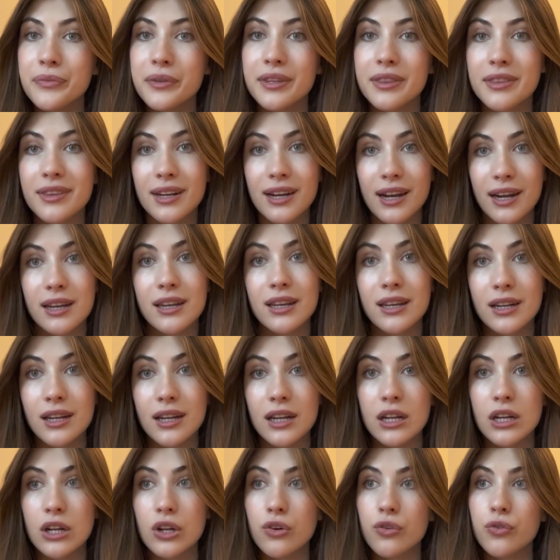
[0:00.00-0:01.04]
that I
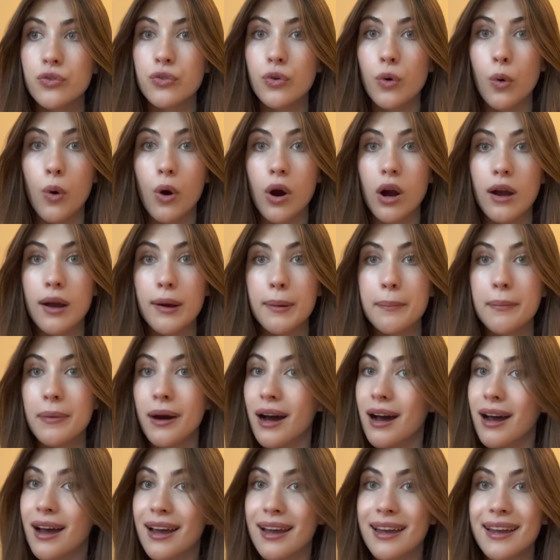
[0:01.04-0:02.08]
needed for
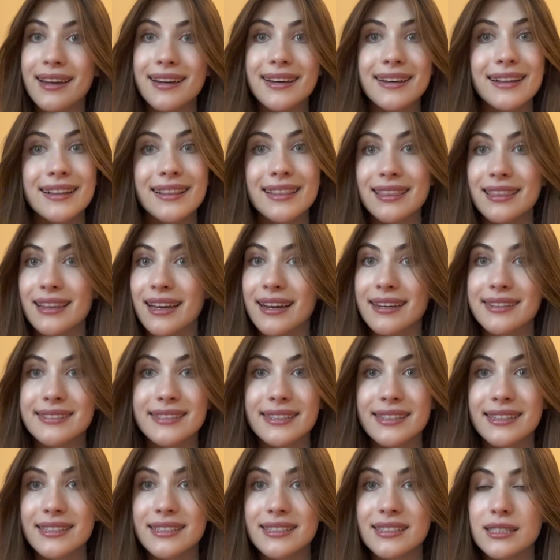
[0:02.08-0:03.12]
my
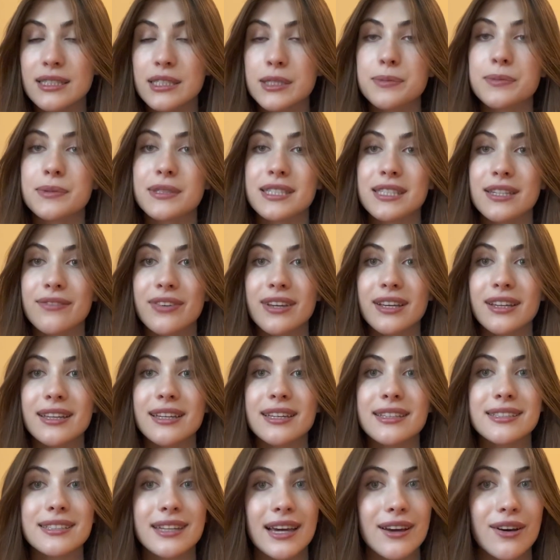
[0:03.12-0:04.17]
classes,
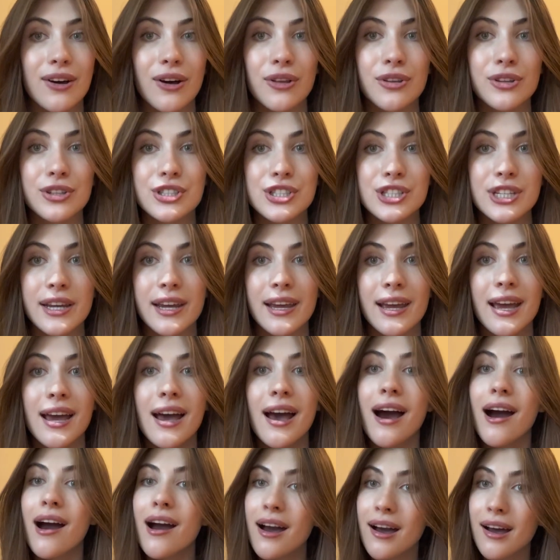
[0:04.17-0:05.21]
specifically psychology.
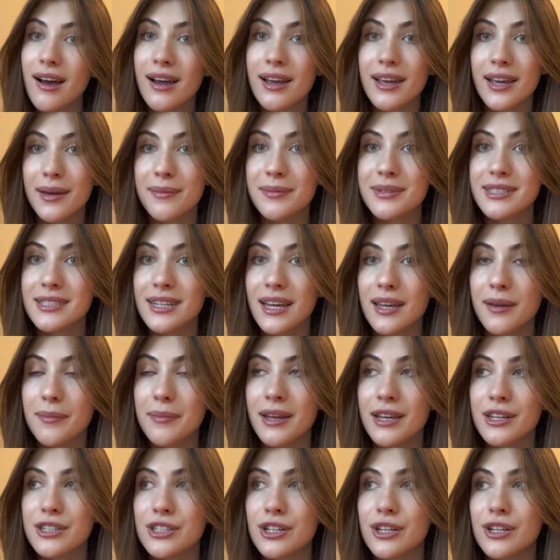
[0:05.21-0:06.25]
I am a psych
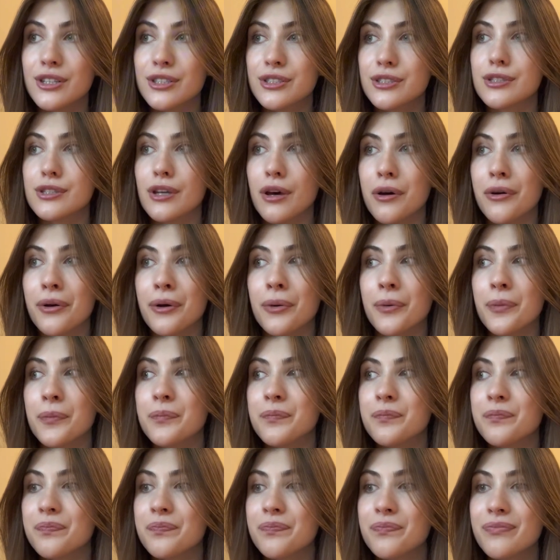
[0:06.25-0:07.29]
major, so
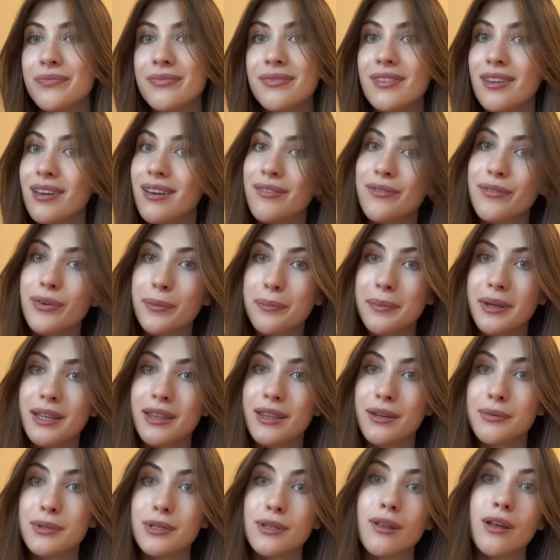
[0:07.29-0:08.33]
for me
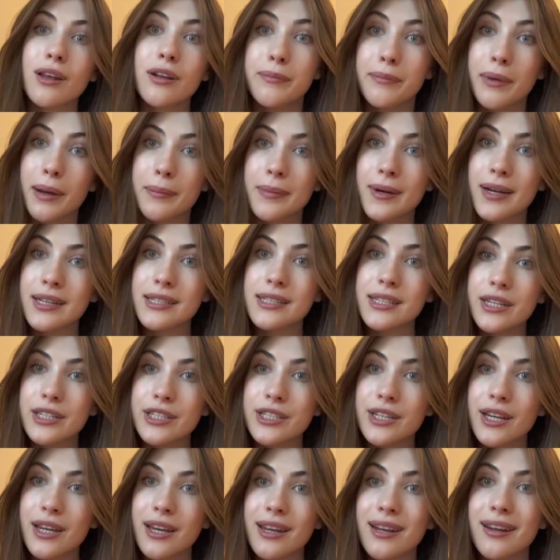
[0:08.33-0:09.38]
there was a lot of
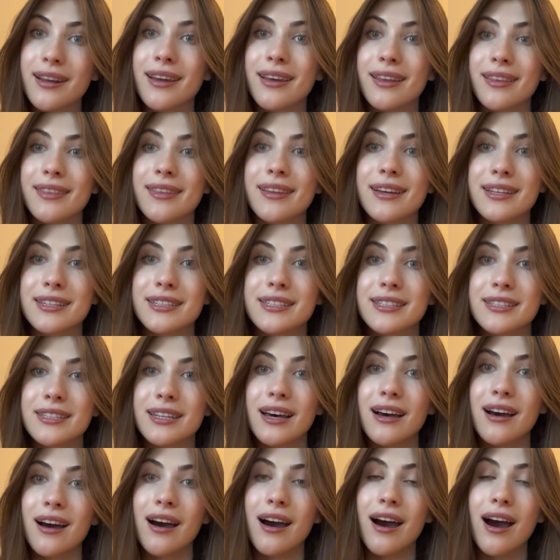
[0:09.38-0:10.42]
memorization, and this
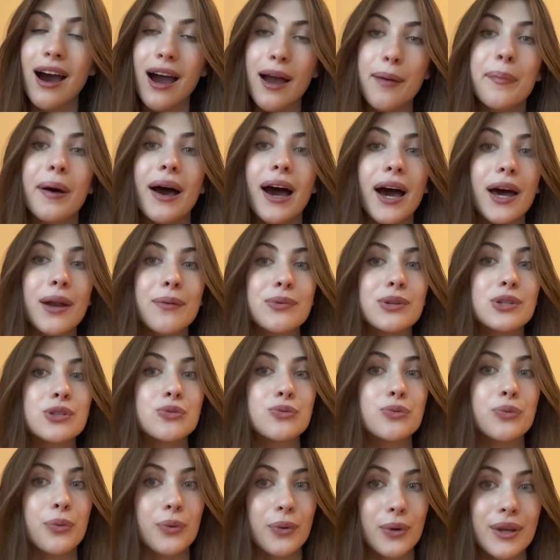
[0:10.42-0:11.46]
iPad was
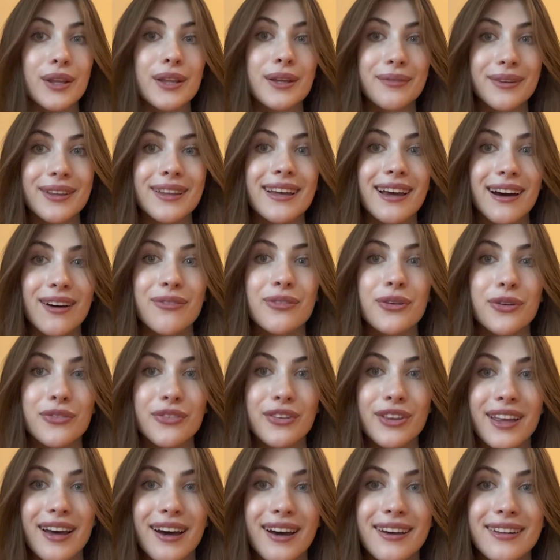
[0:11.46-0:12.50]
really helpful
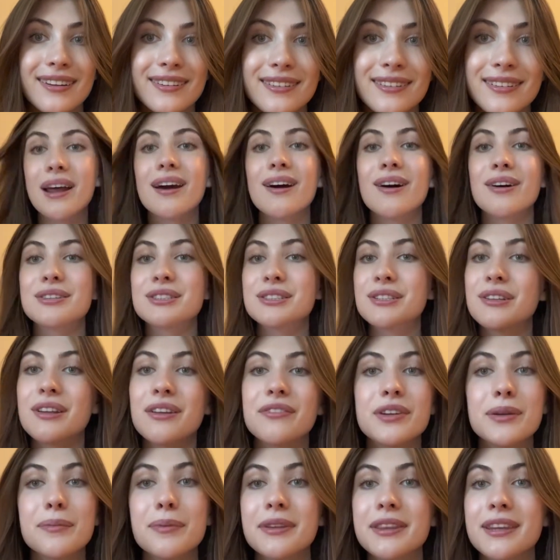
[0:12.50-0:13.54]
for that. I also
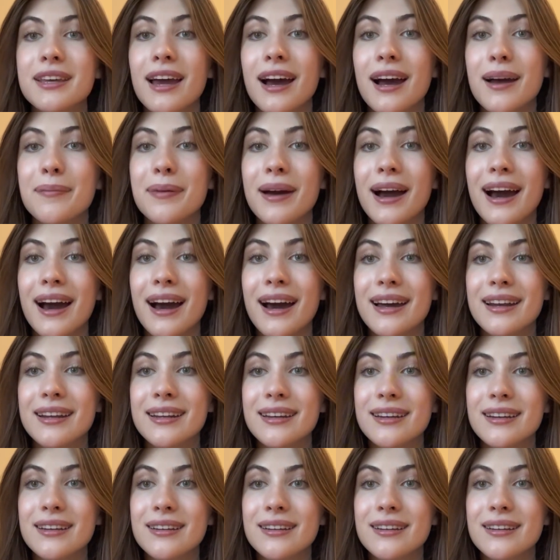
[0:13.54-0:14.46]
loved about the iPad,